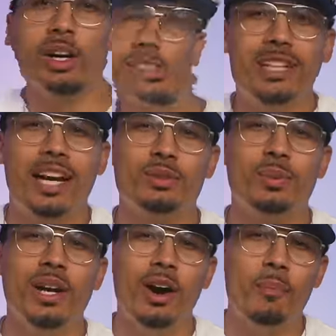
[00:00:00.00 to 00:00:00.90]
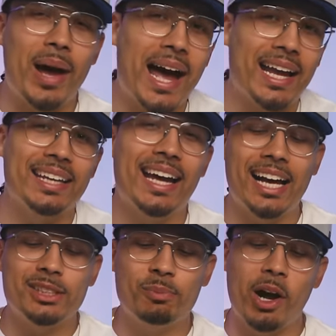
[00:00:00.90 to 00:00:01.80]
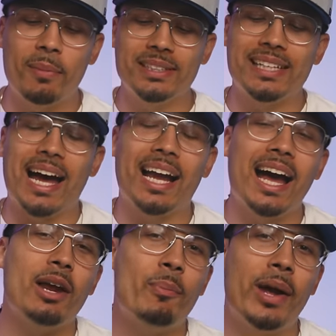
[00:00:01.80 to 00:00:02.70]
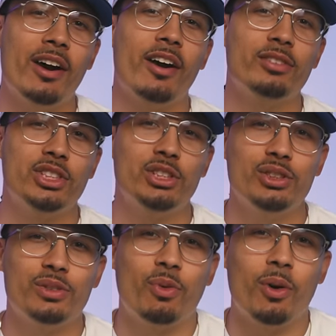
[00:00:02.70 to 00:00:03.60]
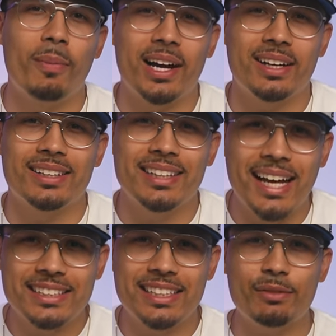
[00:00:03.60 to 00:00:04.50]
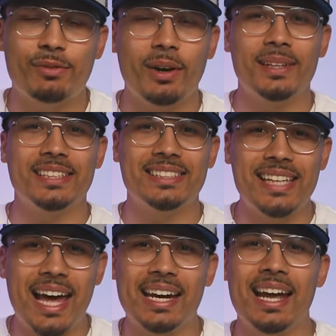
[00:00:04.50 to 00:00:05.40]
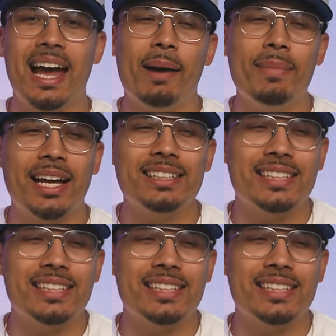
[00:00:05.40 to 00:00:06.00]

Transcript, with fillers: All right, you guys, we are back, and as promised, I got a pair of shoes for my collection from the set. I'm not